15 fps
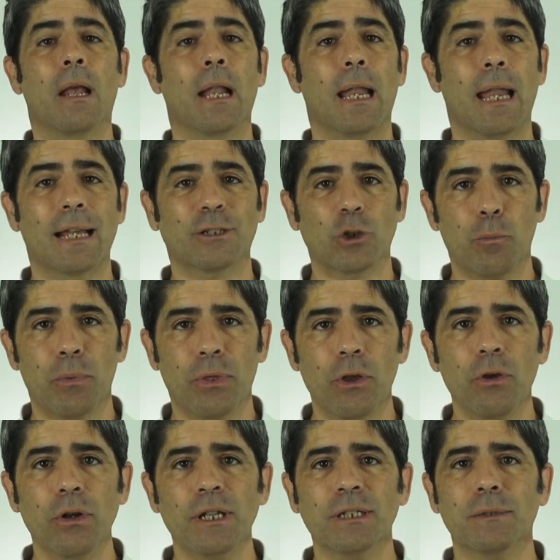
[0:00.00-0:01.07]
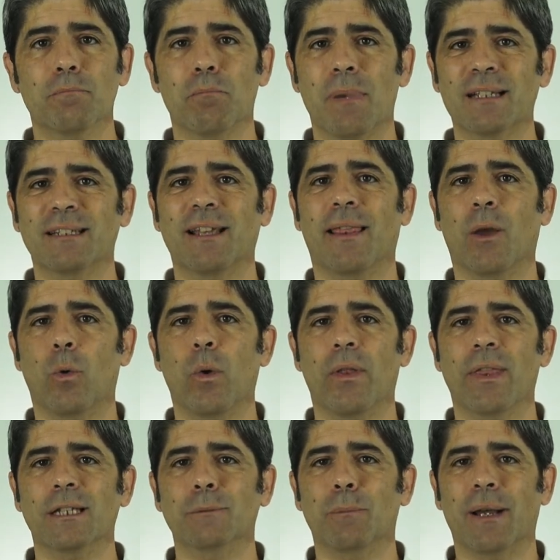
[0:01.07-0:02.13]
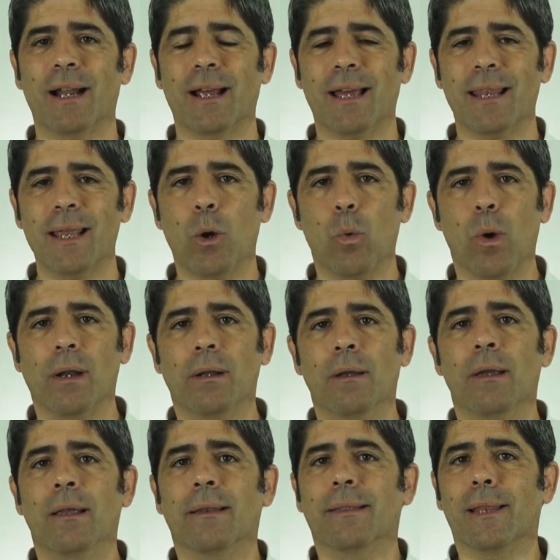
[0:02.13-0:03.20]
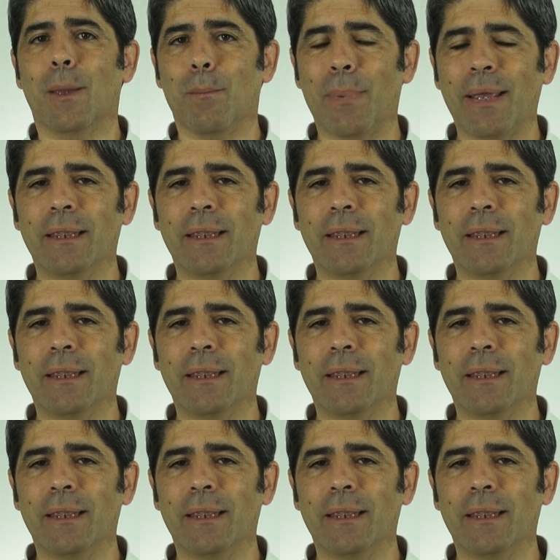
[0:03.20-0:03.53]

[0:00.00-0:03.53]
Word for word: Which options are best for you depends